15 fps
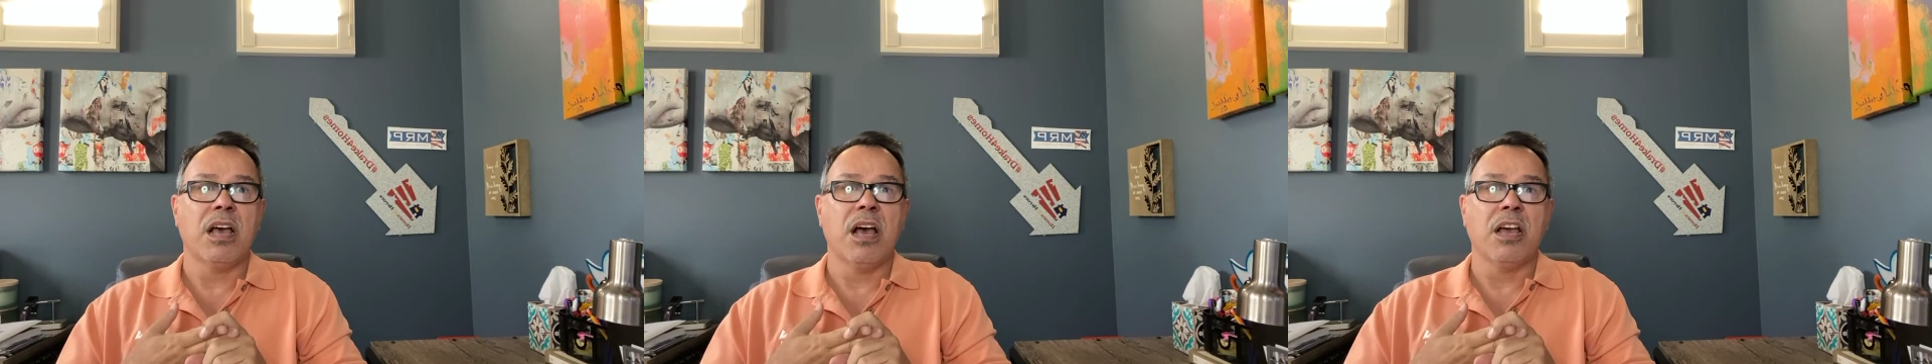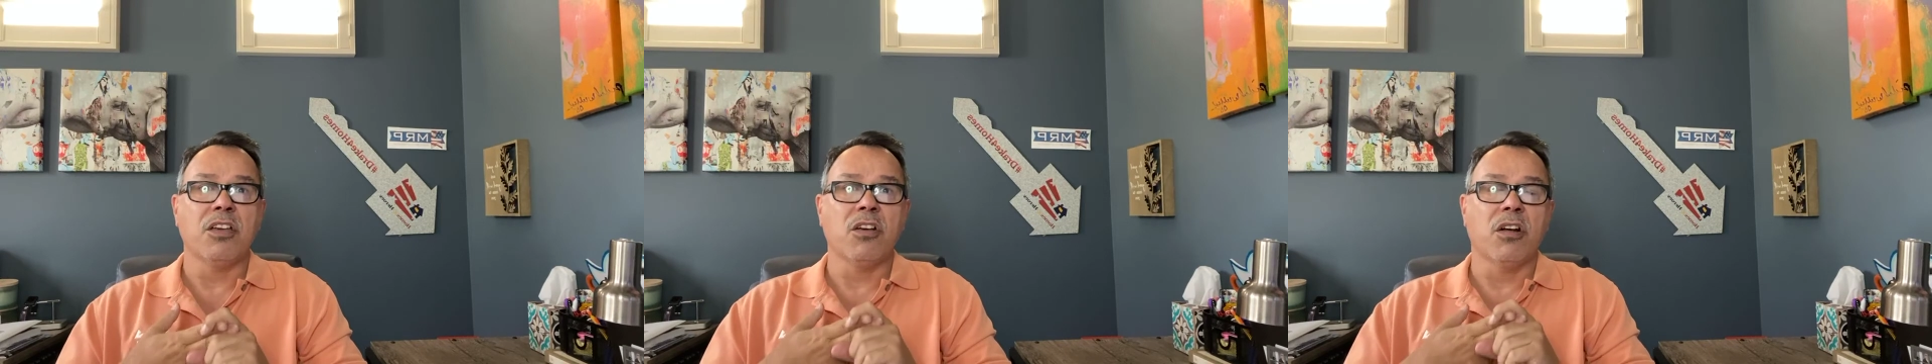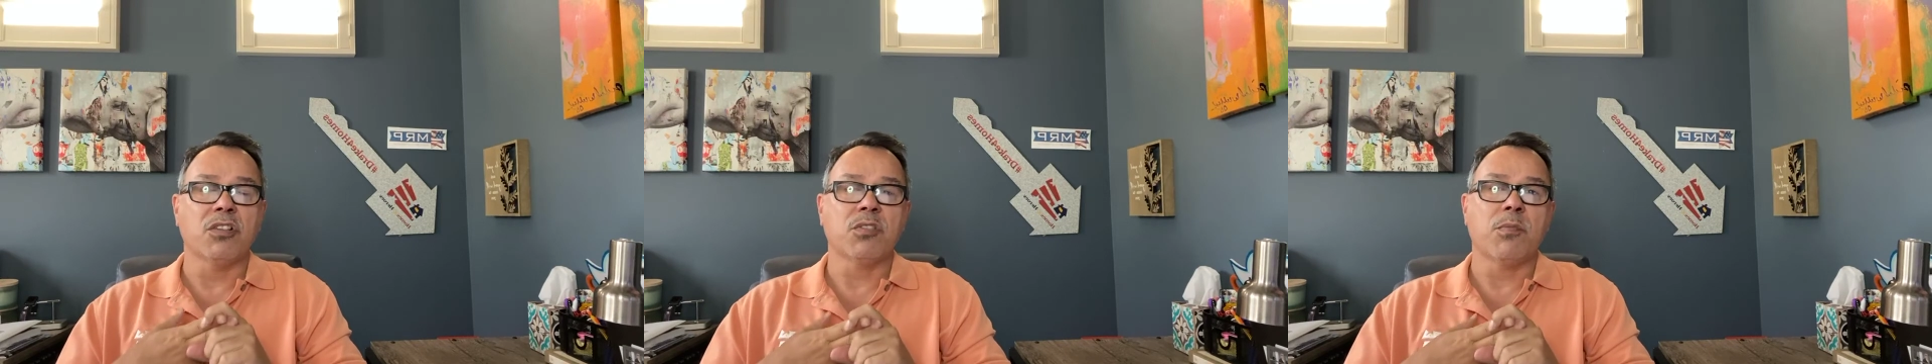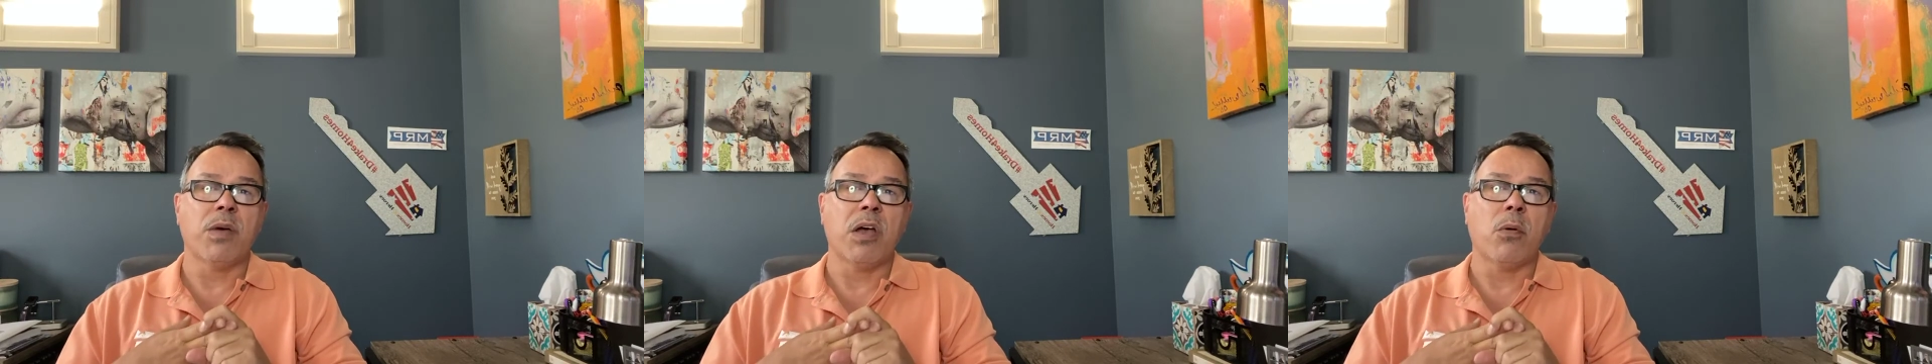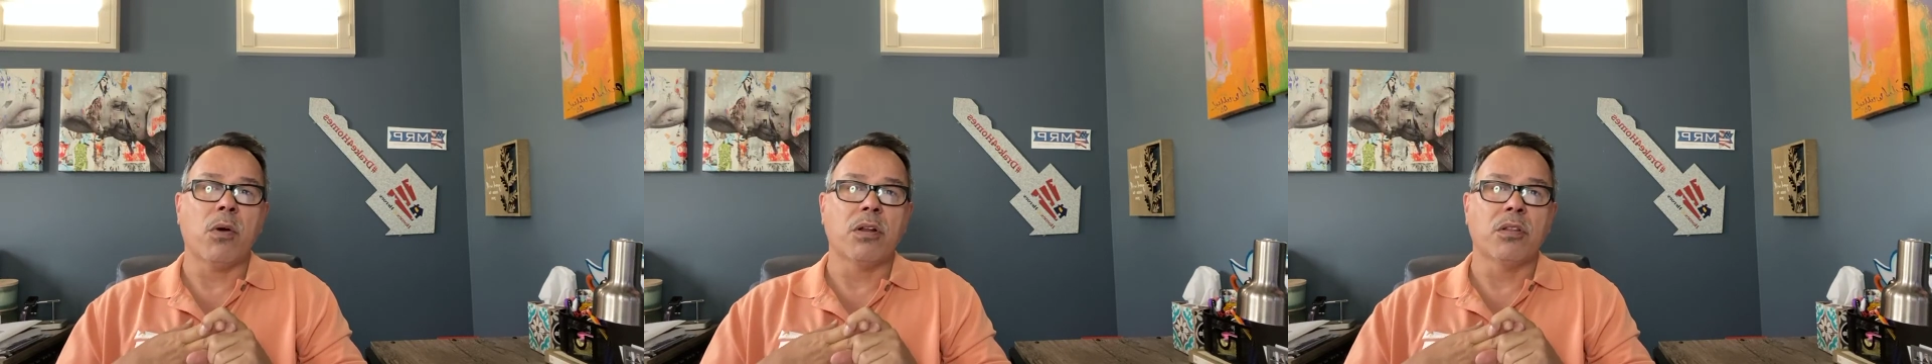You also
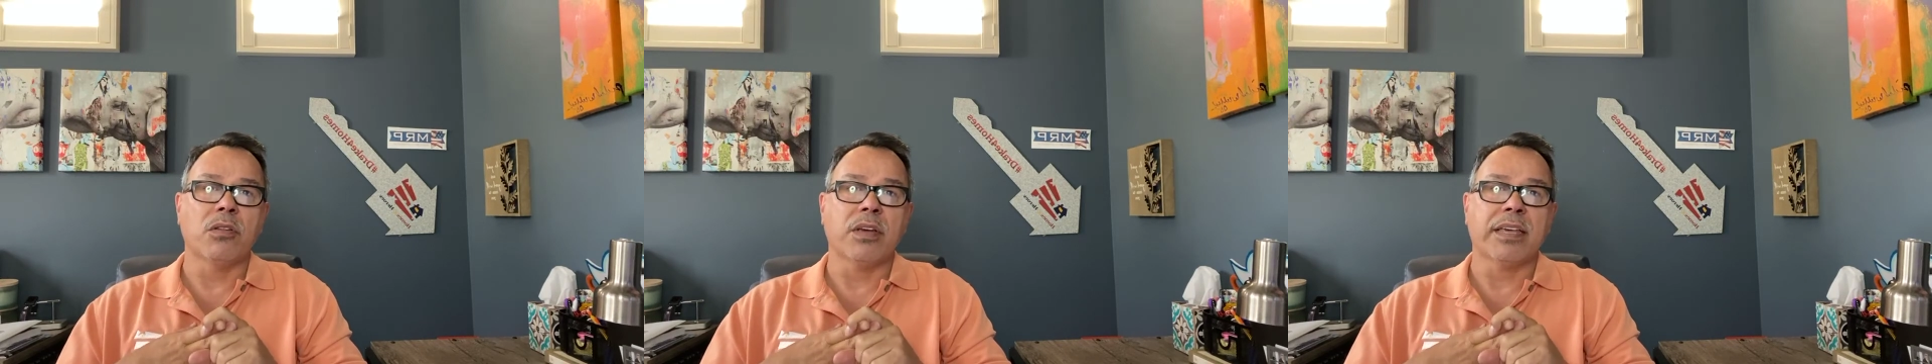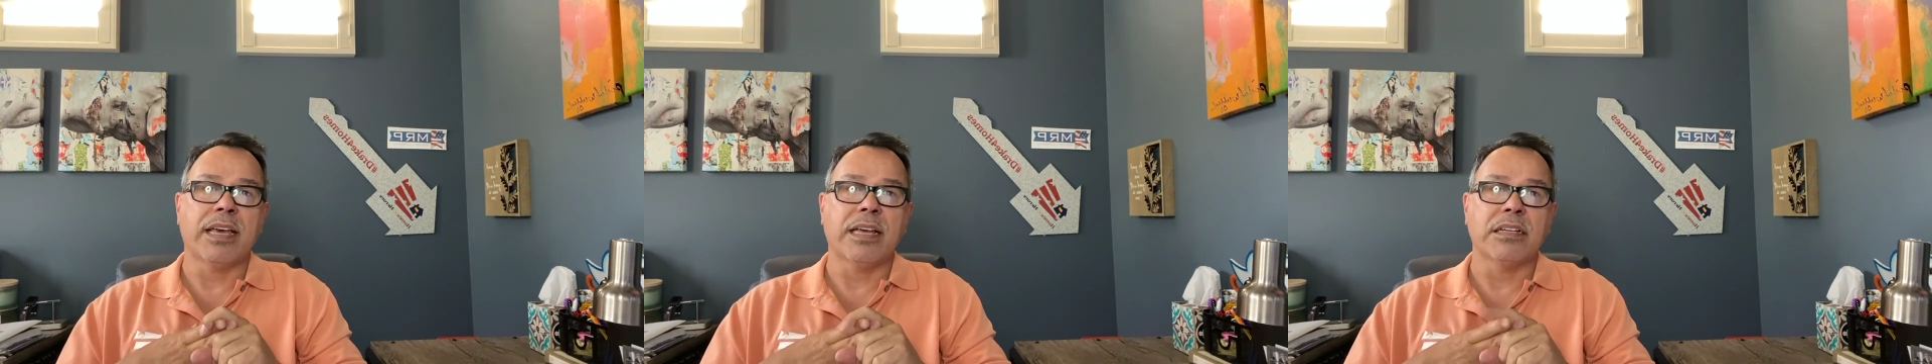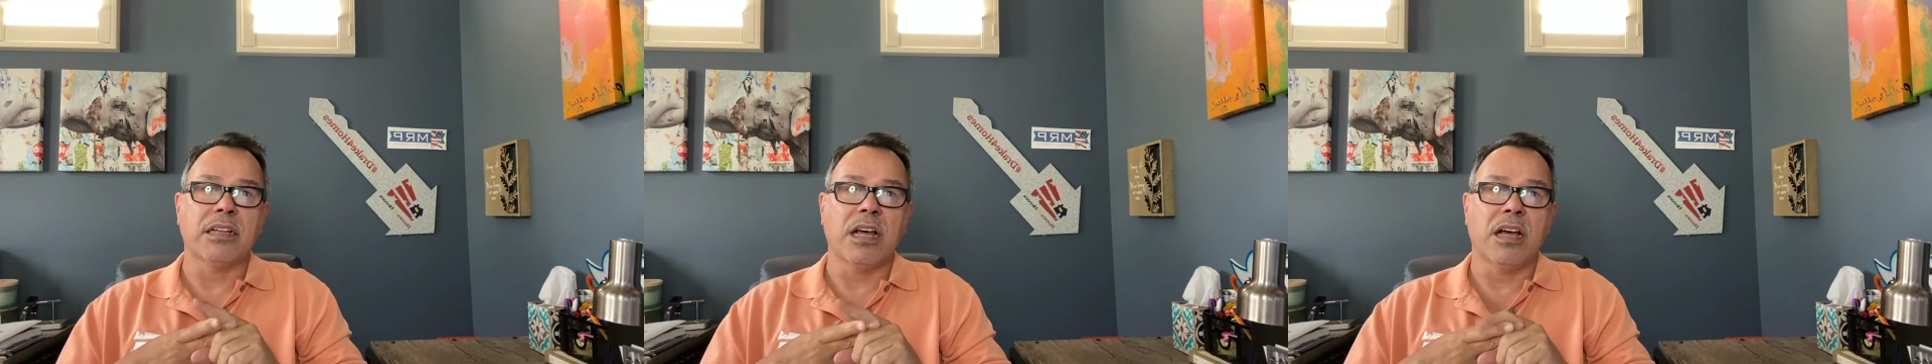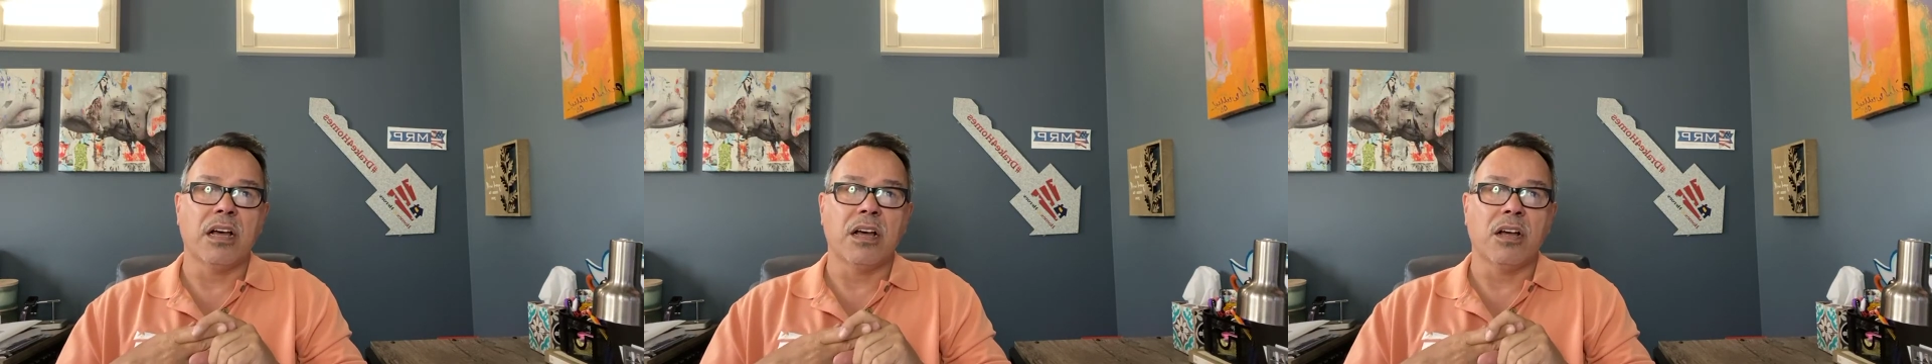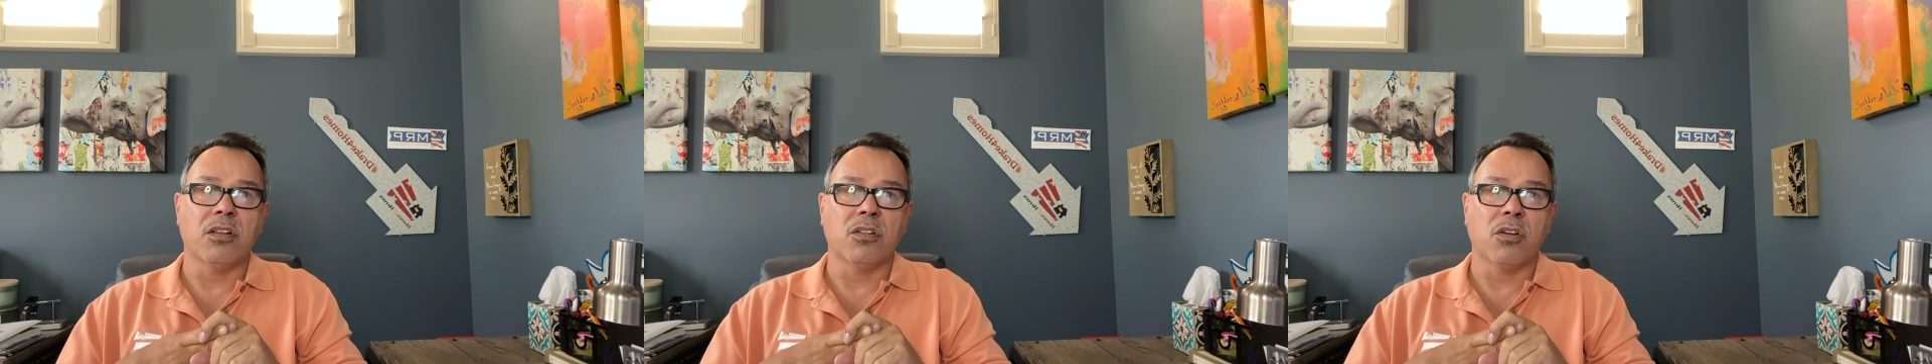might want to look at
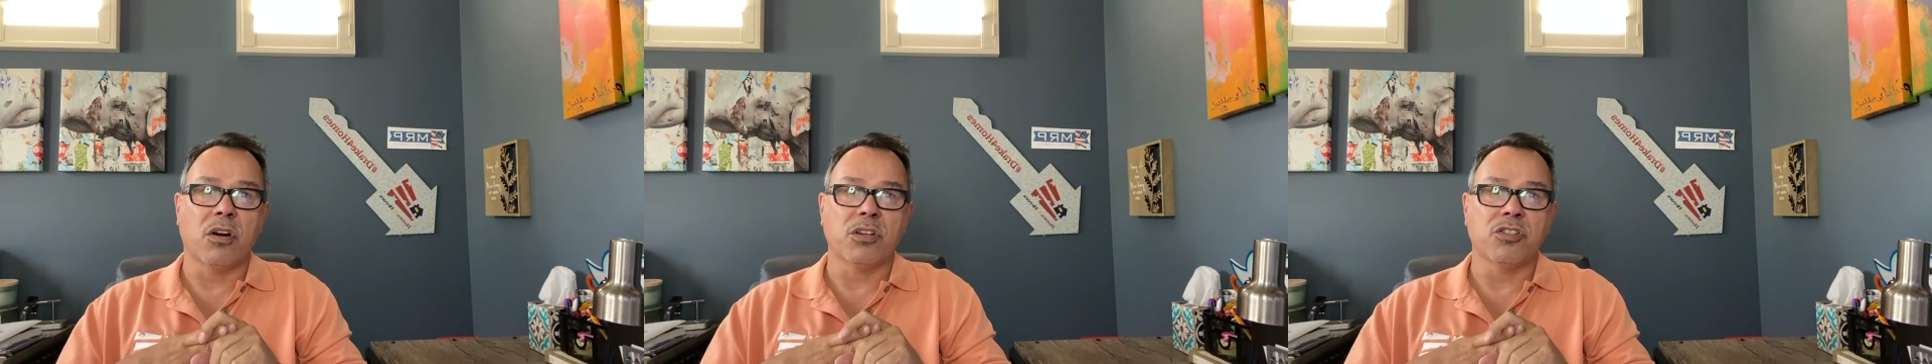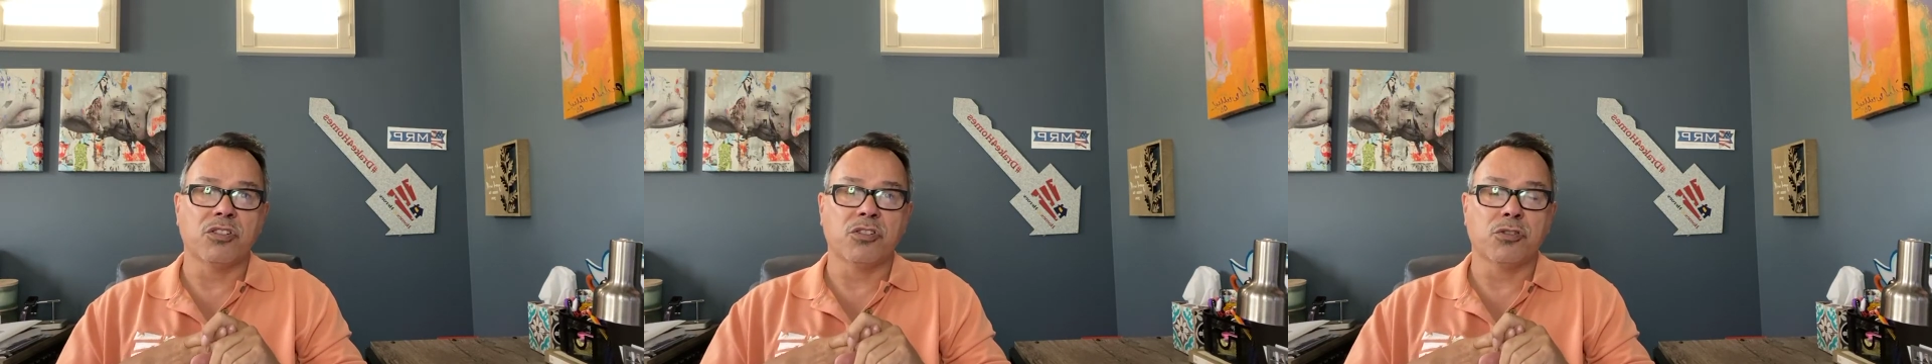large